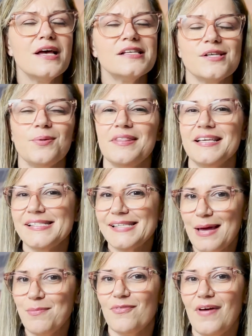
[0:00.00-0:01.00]
So in the
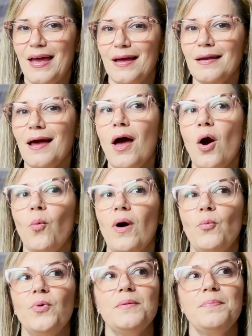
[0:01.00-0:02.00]
same vein,
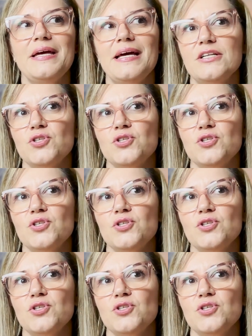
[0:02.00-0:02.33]
what would be a